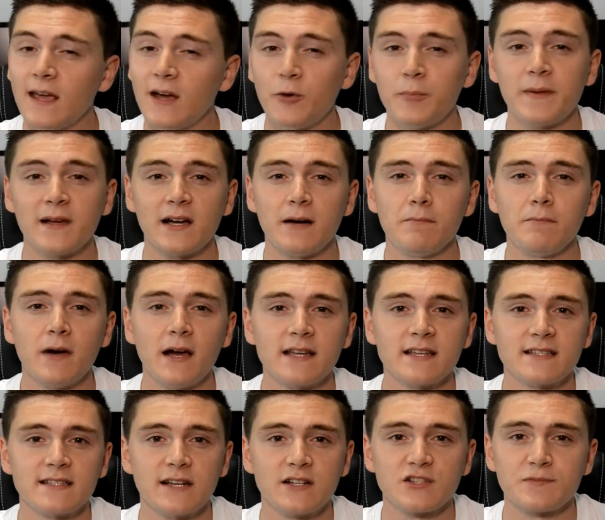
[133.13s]
It'll pick up
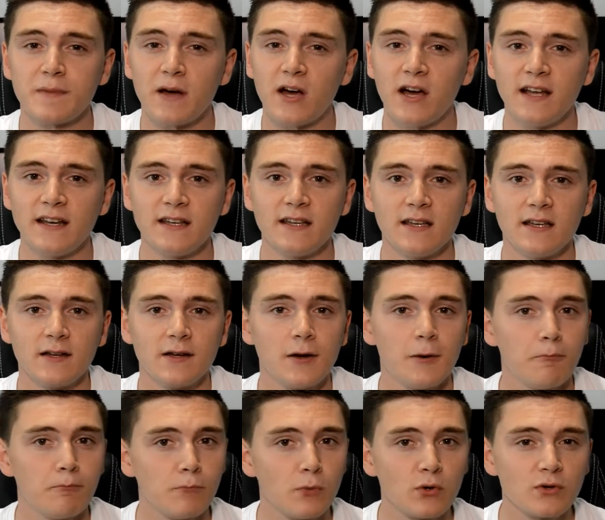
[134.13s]
minor sounds behind
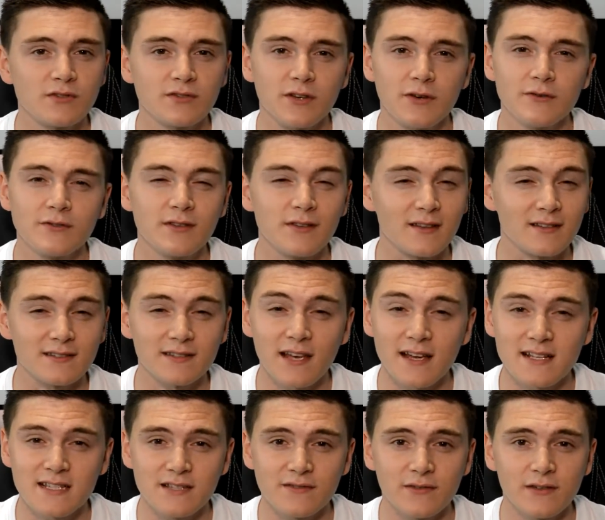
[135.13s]
it, more so to the
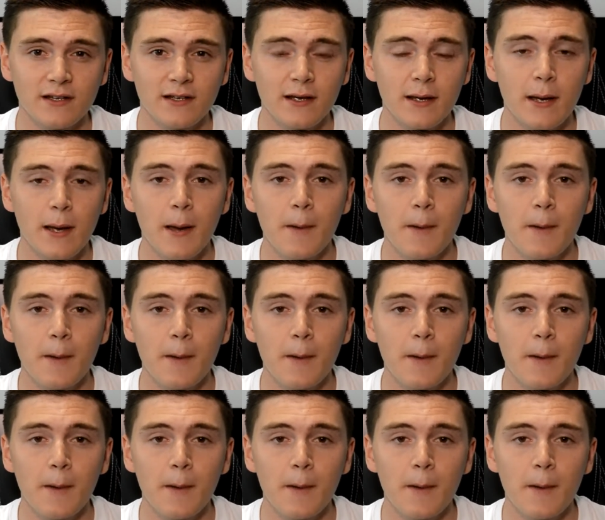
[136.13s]
sides of it,